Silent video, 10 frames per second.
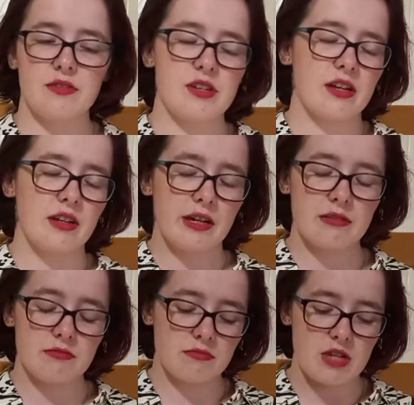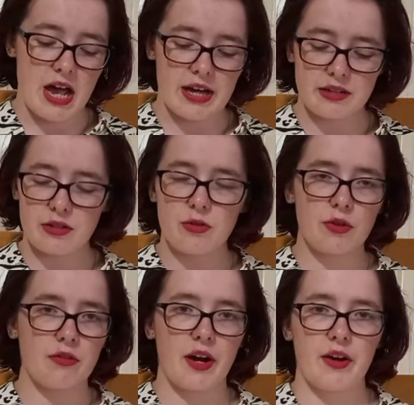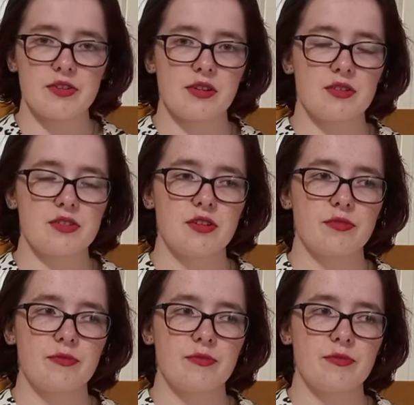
to get like tan and go to their house and stuff.